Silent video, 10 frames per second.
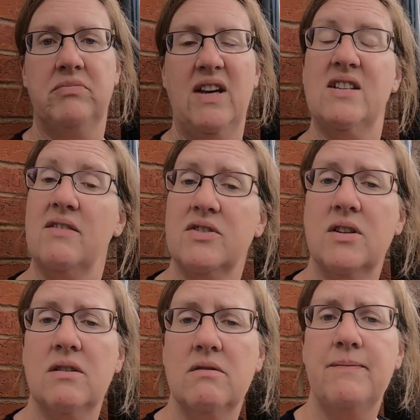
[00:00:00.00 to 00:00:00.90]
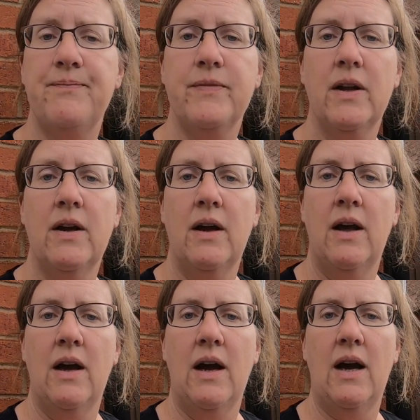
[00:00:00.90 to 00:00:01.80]
late afternoon
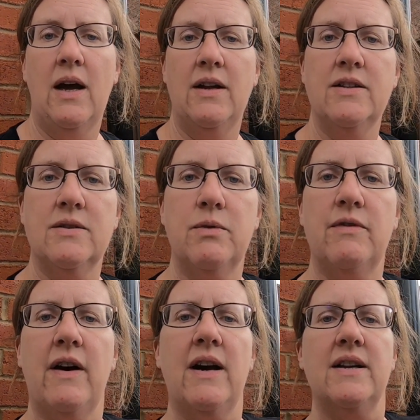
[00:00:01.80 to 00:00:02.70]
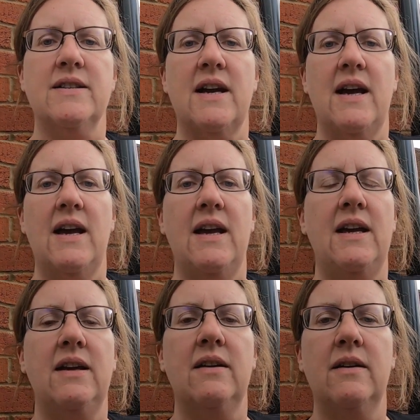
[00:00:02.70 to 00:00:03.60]
and we've had
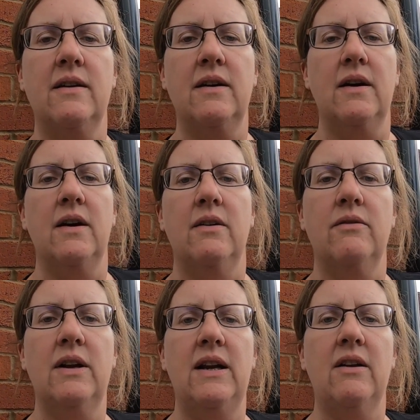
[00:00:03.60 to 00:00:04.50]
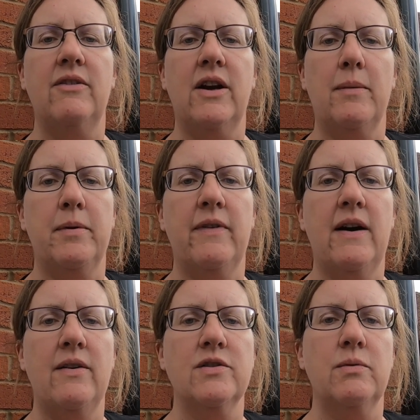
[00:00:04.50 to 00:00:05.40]
a really lovely couple of
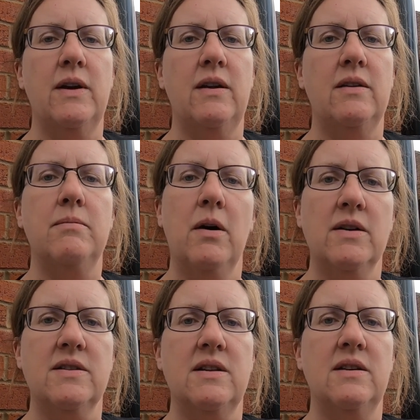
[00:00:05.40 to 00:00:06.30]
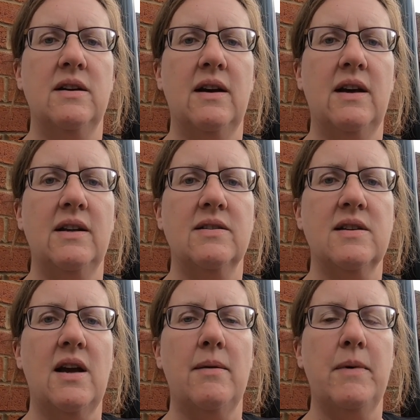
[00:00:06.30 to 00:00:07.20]
hours with Martin and
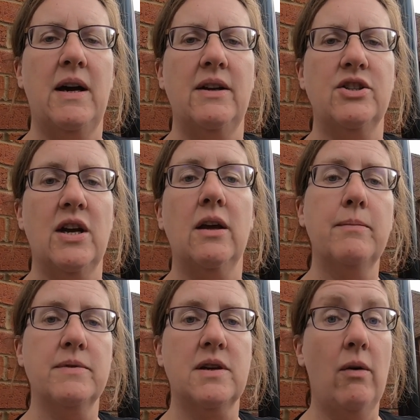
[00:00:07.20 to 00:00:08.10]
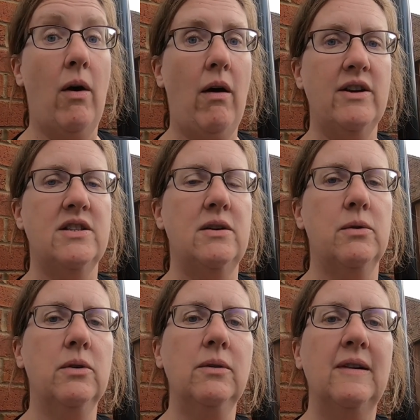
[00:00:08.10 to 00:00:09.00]
Sam and Jacob. So hi to you
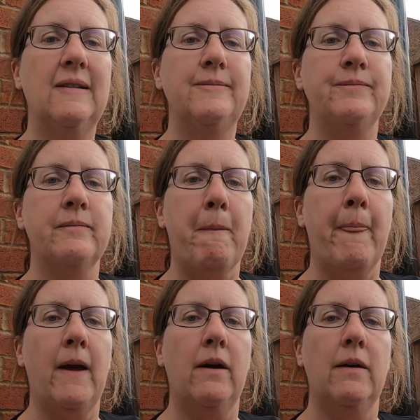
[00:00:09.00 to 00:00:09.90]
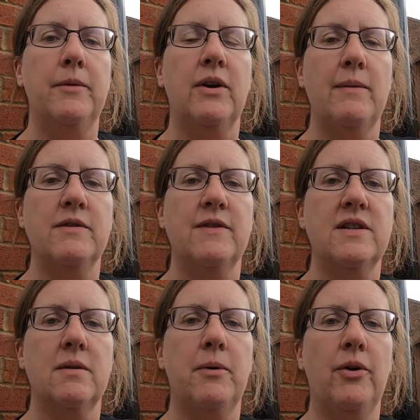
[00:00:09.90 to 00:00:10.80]
all um, who came to
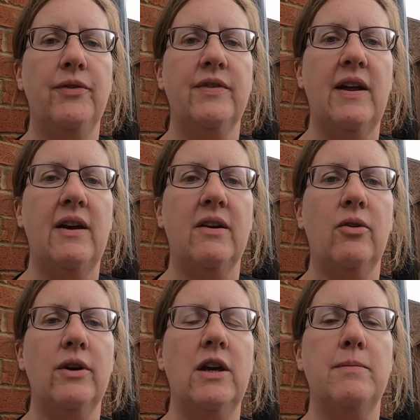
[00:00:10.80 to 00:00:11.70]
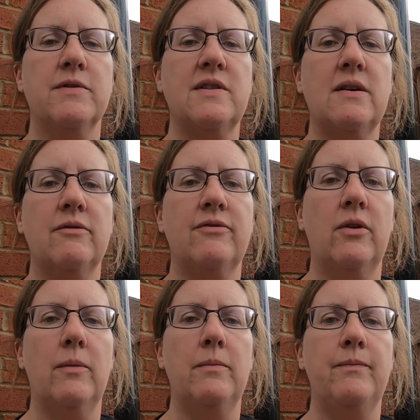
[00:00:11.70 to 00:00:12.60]
visit the pond. They're koi keepers down
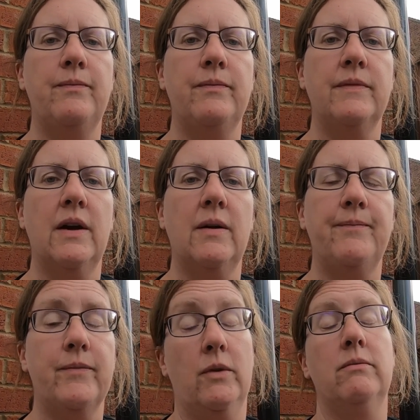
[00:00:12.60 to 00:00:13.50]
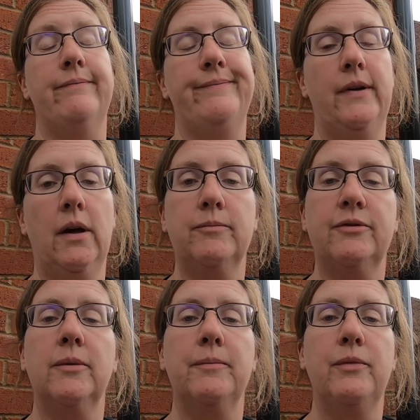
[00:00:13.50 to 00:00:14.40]
from, um, up
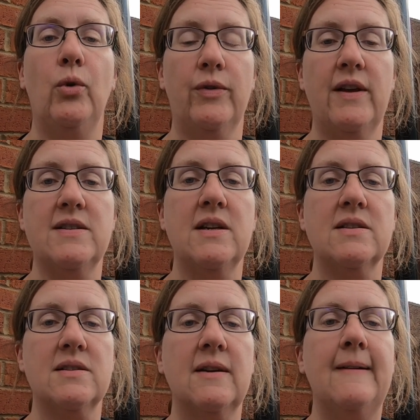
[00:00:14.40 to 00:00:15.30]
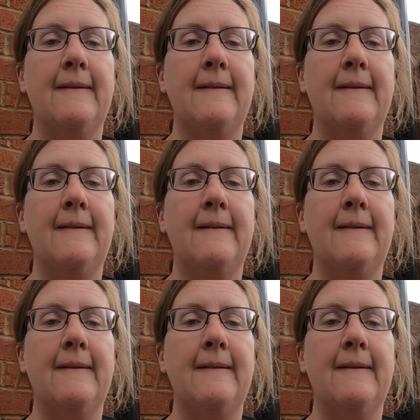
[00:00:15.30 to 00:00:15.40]
from North Essex.